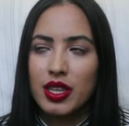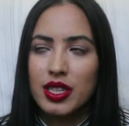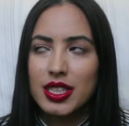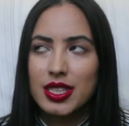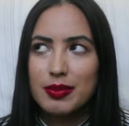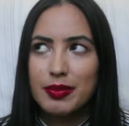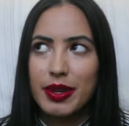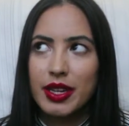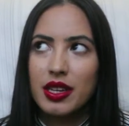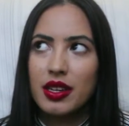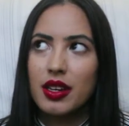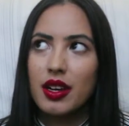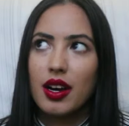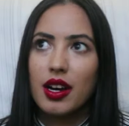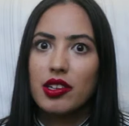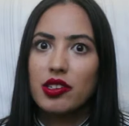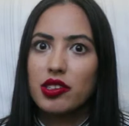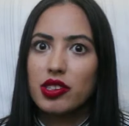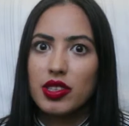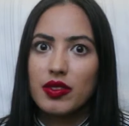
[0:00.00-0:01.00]
spend
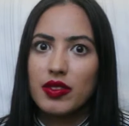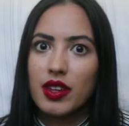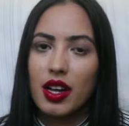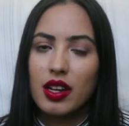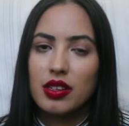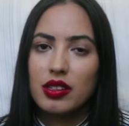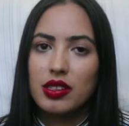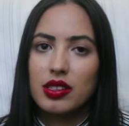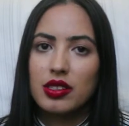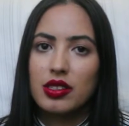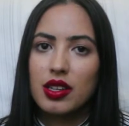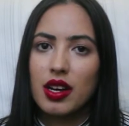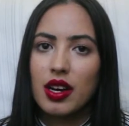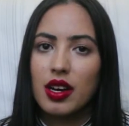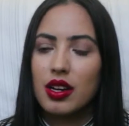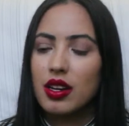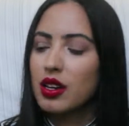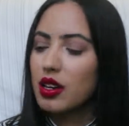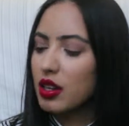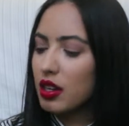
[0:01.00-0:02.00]
hundreds of dollars
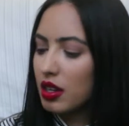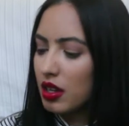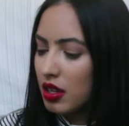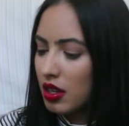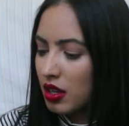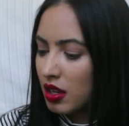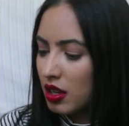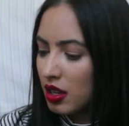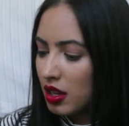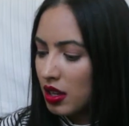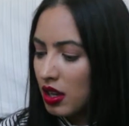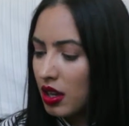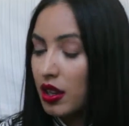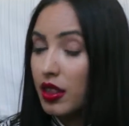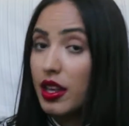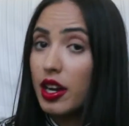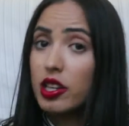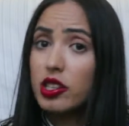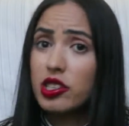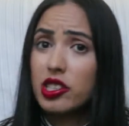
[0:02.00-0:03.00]
on
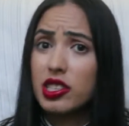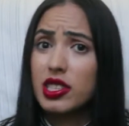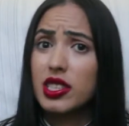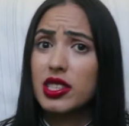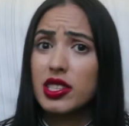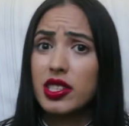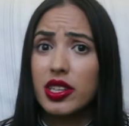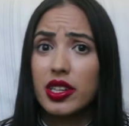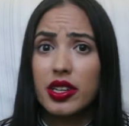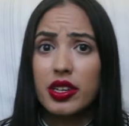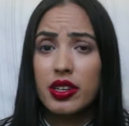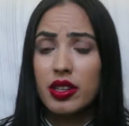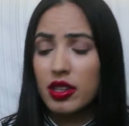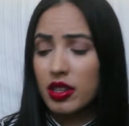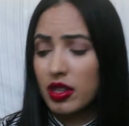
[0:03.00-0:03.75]
that are just as good